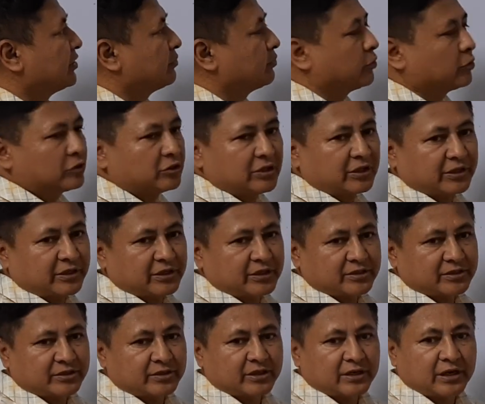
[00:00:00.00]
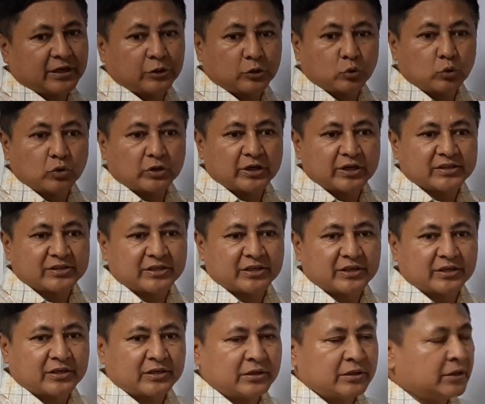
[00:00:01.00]
in both the case. There are two cases
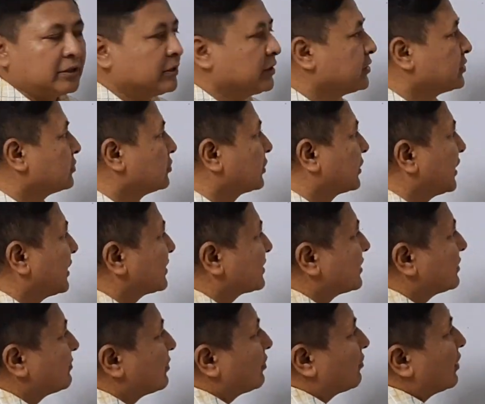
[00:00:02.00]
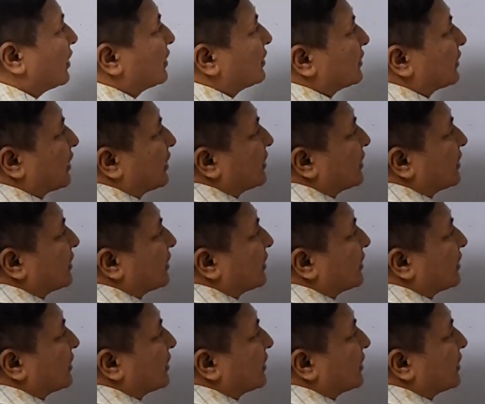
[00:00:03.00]
here. So case number 1,